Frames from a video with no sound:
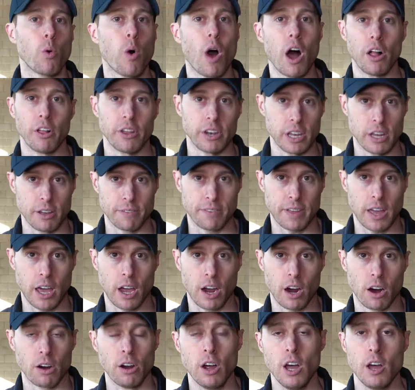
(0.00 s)
the quality of
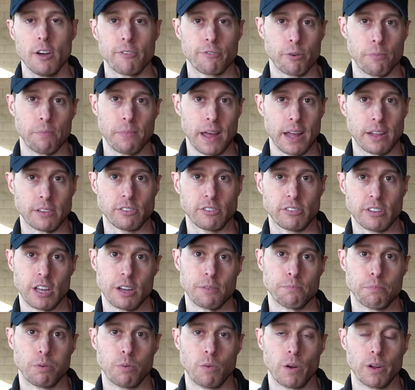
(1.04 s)
care from that
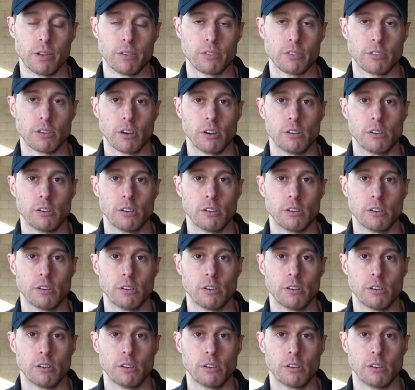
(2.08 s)
standpoint.